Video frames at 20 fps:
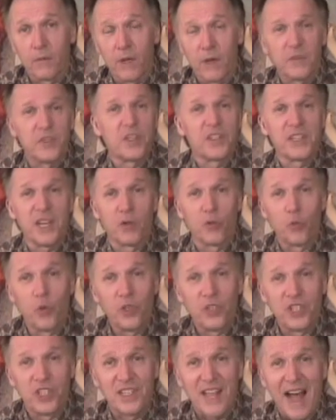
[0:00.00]
I was going to say
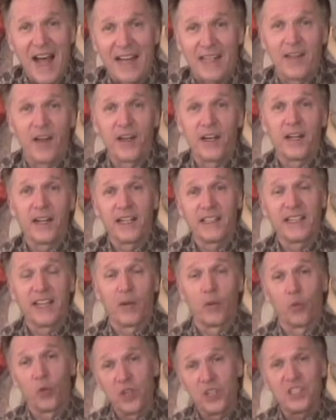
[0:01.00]
Woodstock. Now, how do you like
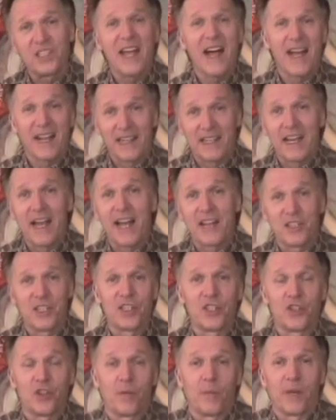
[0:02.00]
that? Woodstock and
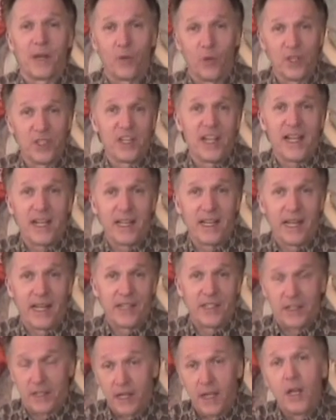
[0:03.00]
Nazi Germany. Where's that
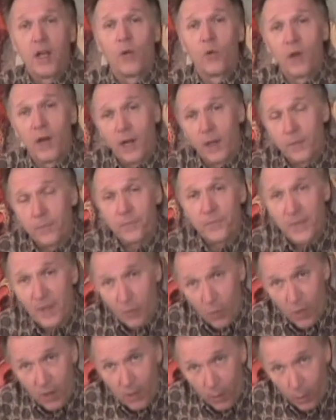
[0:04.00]
connection? Well,
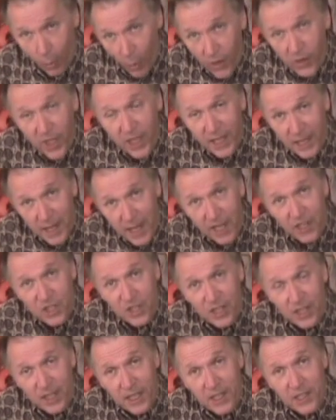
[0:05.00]
wh where the
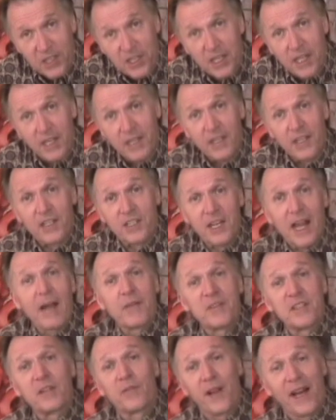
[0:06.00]
connection is, is I
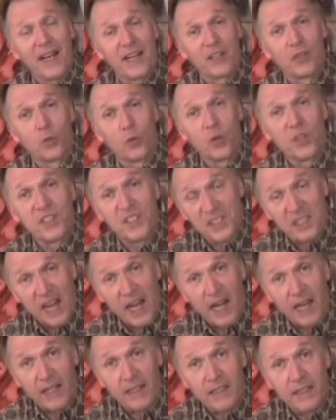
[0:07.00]
was invited to
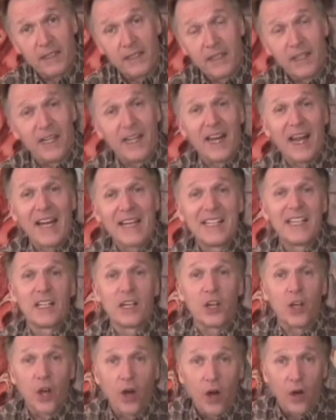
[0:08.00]
Woodstock and I
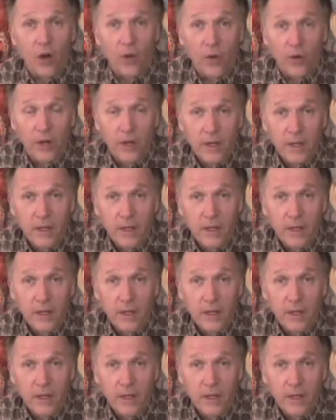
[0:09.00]
didn't go.